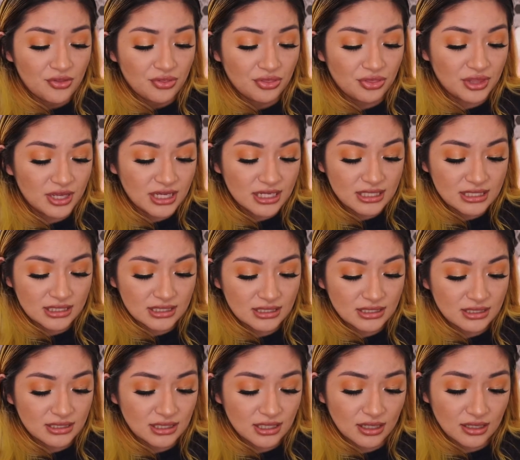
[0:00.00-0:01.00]

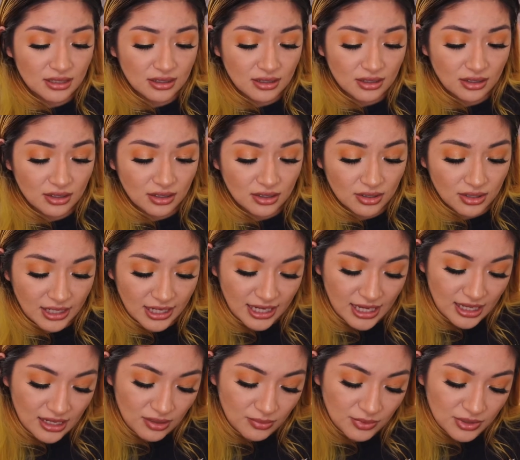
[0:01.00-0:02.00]
This, ugh, I
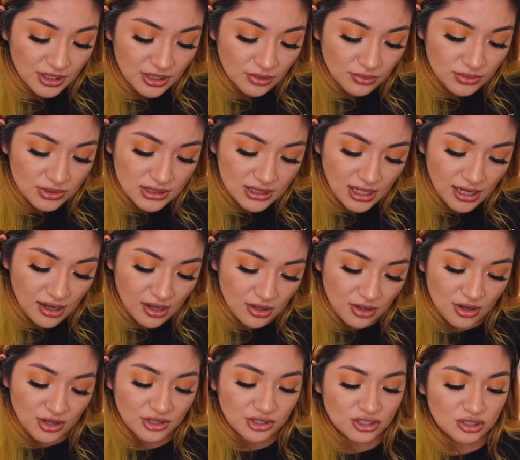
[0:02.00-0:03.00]
hate it when they don't say how
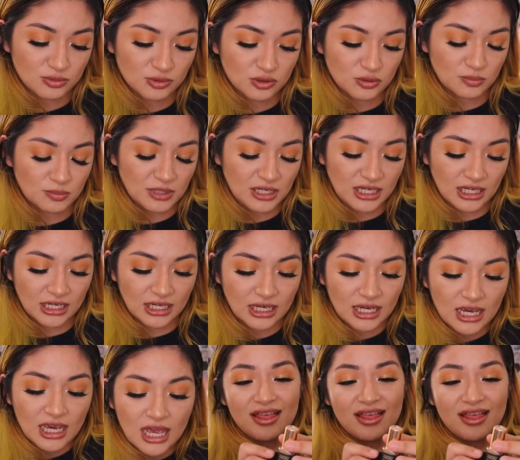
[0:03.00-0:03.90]
long they're supposed to be.